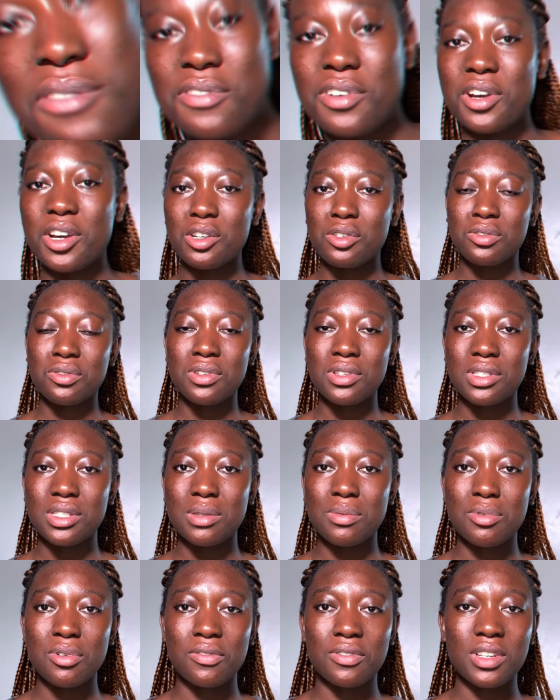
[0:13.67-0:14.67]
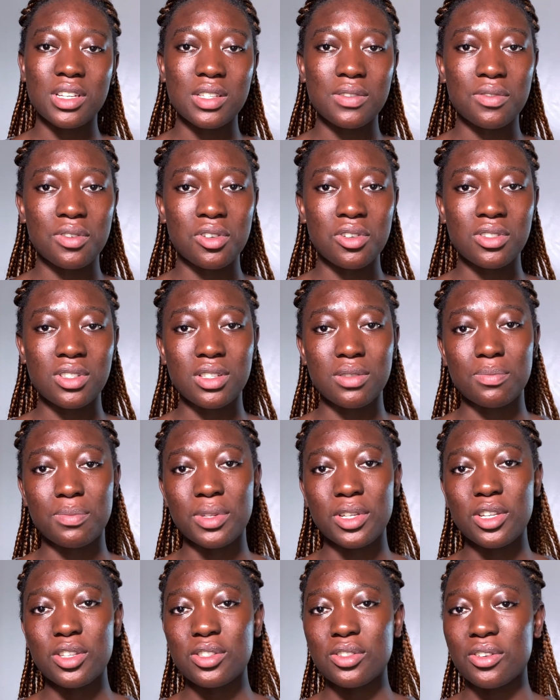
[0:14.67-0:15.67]
you guys want to see more of these videos, then
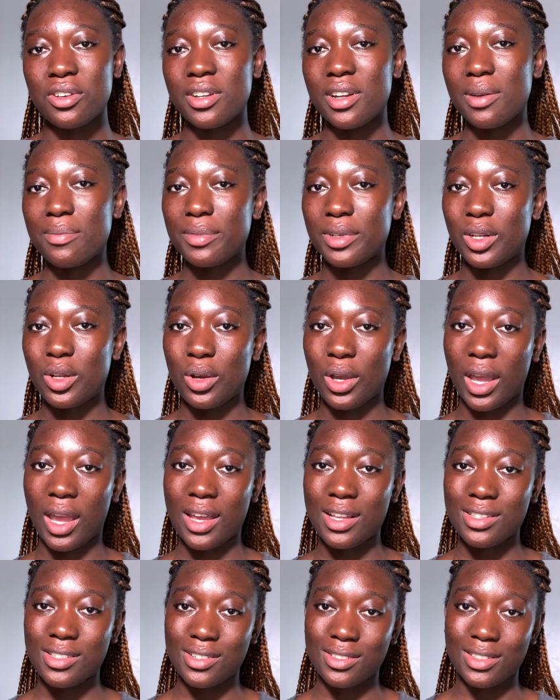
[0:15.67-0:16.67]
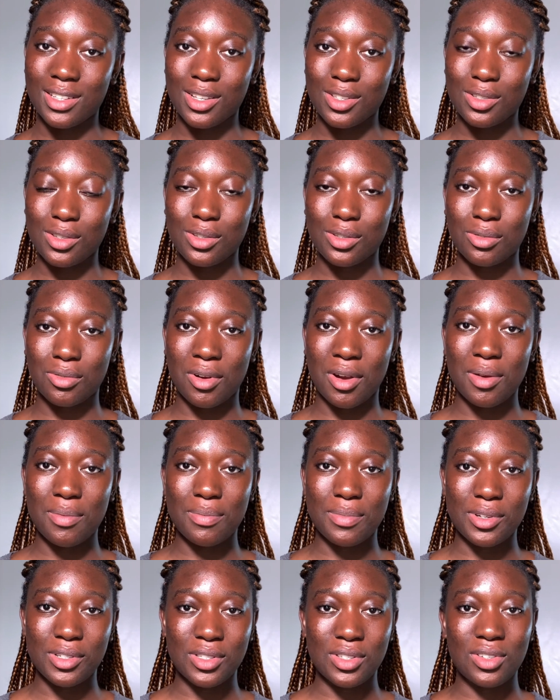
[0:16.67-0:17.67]
please scroll down below, hit on that
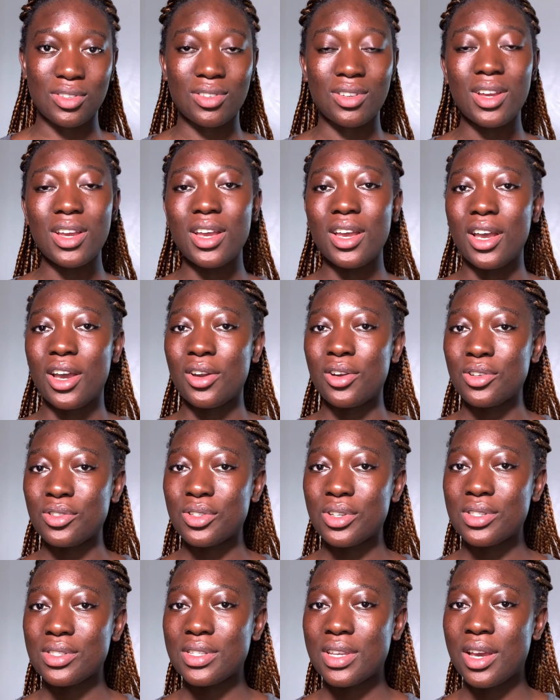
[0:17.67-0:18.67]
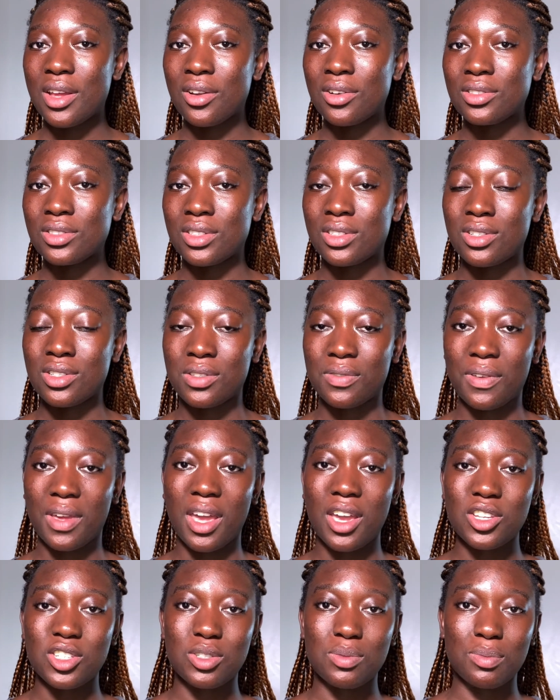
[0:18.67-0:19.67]
subscribe button and also turn on the
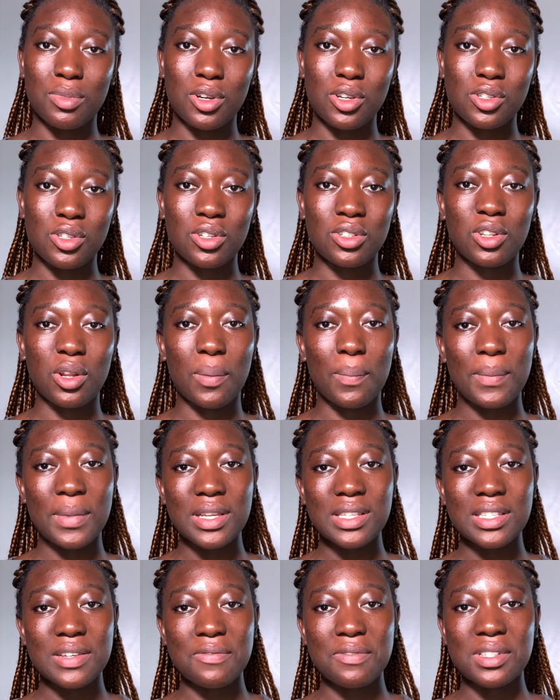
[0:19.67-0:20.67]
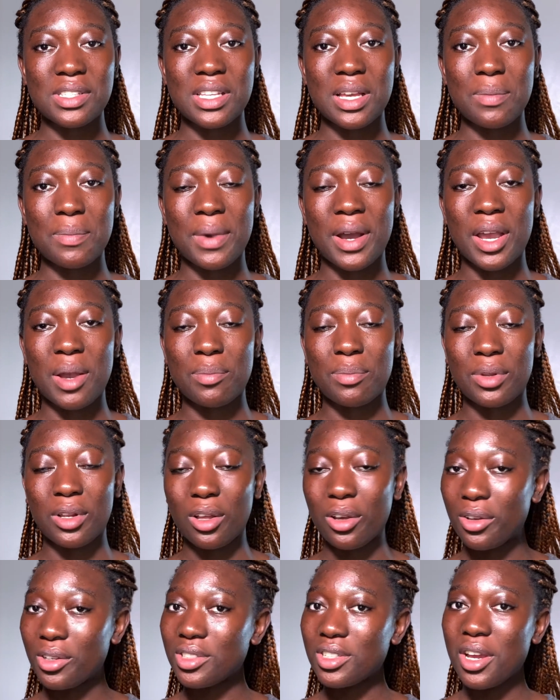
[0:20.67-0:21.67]
notification bell so you don't miss every time I
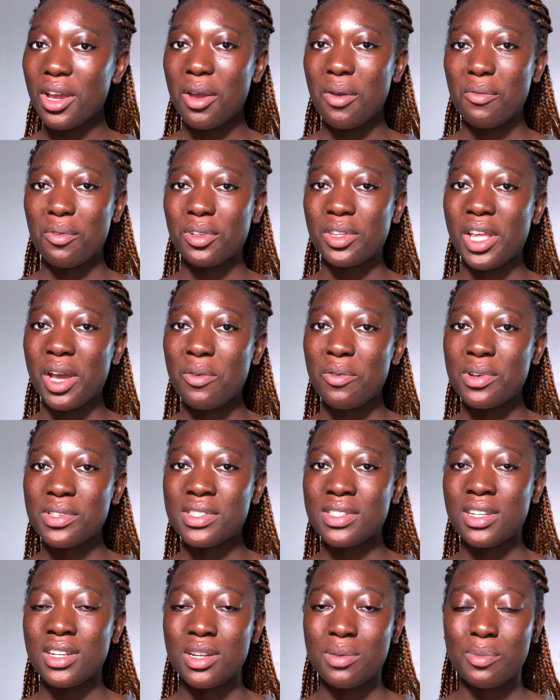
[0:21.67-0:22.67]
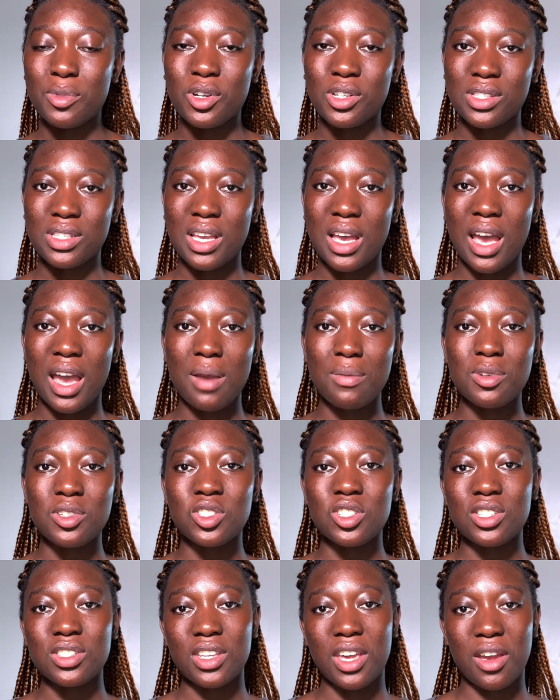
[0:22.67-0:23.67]
upload. Without wasting any more time, let's
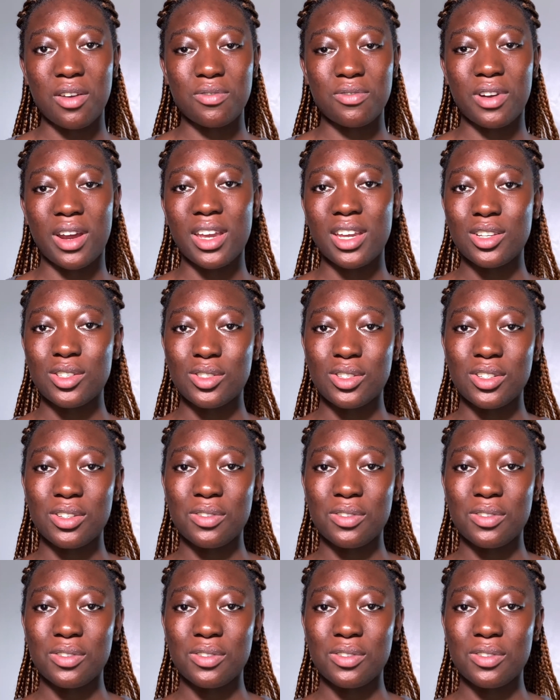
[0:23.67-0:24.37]
just get right into the